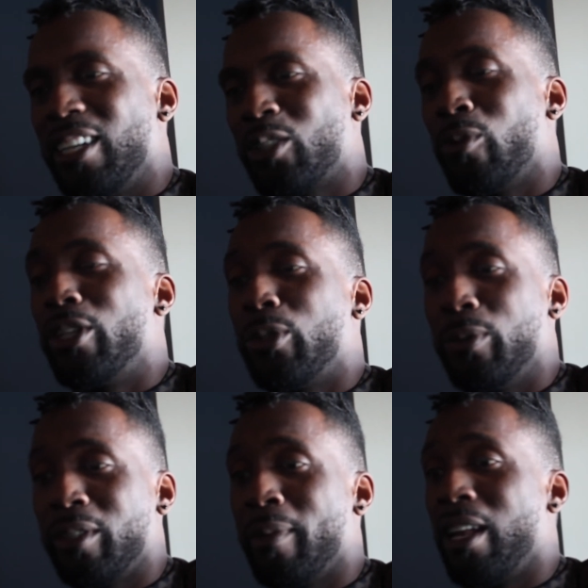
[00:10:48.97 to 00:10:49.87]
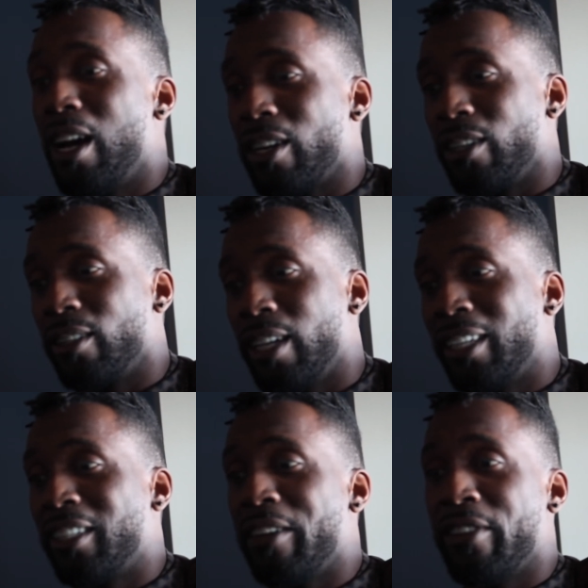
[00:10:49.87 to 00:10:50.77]
22 was in my locker.
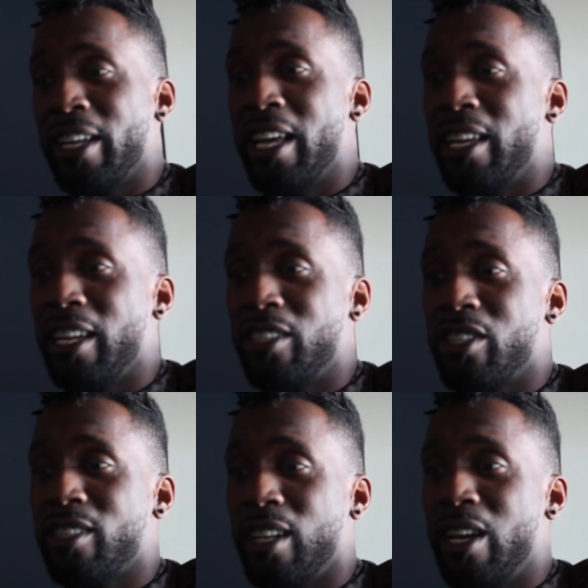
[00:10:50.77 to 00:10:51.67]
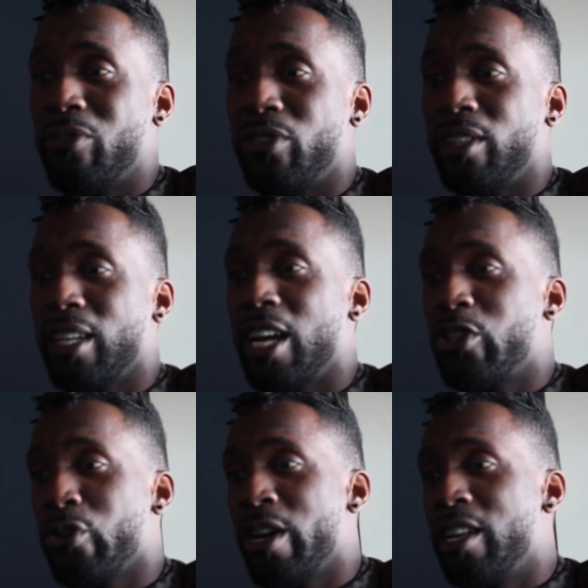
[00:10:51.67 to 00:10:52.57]
Xavier and 80 had just left, got
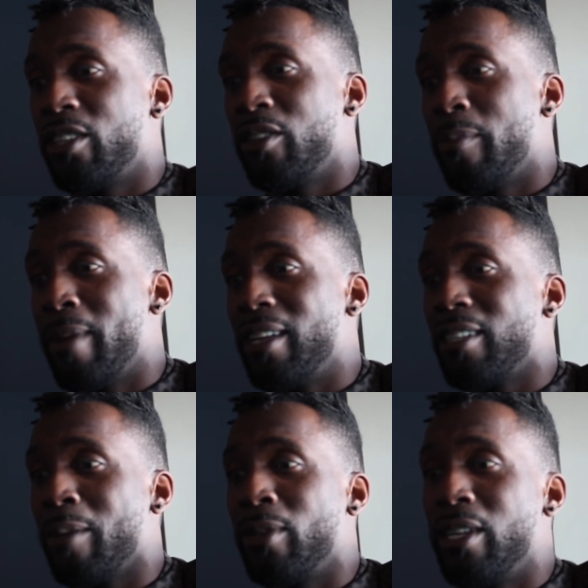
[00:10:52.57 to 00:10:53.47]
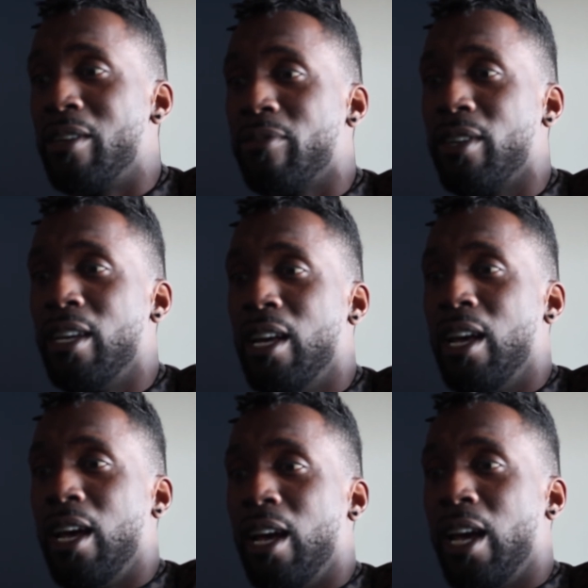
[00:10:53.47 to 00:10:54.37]
traded to the Mets, I believe,
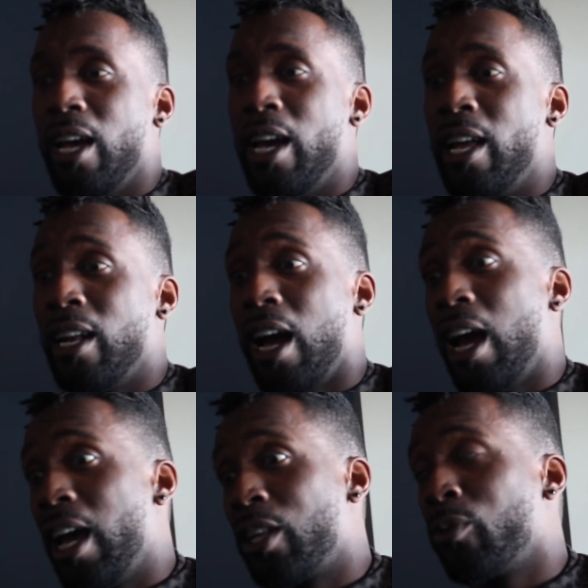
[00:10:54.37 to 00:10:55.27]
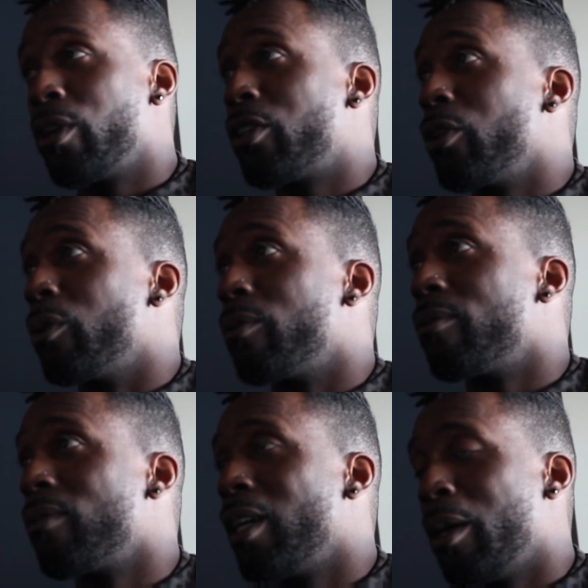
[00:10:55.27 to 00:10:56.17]
and I had 22,
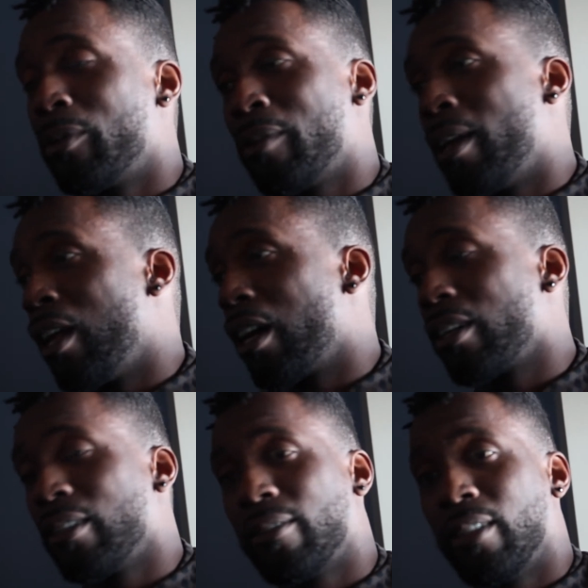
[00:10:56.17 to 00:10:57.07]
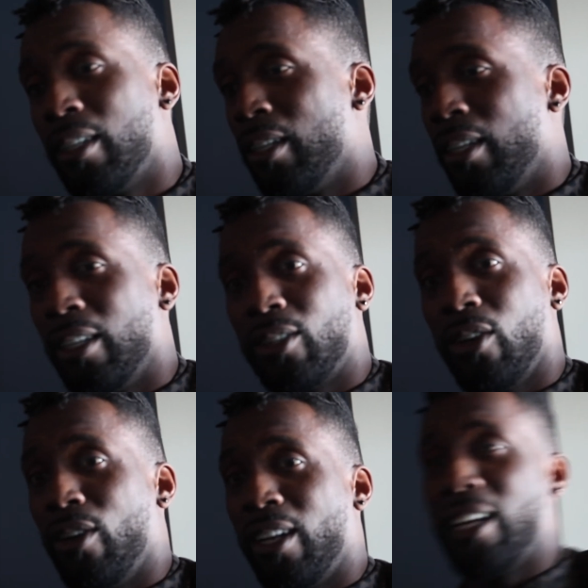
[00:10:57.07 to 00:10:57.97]
and it was in my locker.
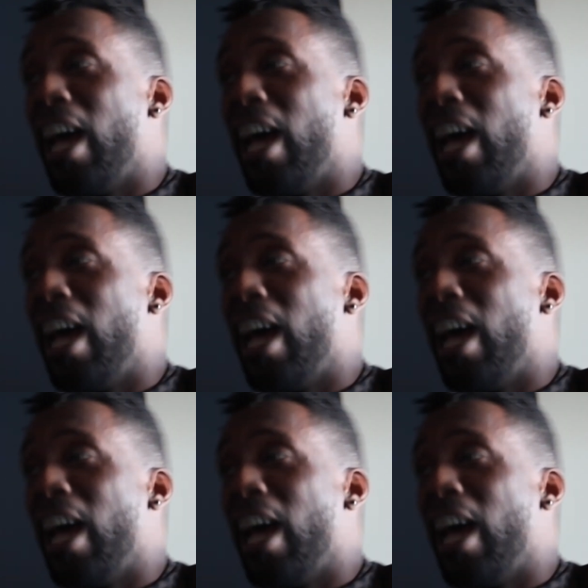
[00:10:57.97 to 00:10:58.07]
So I didn't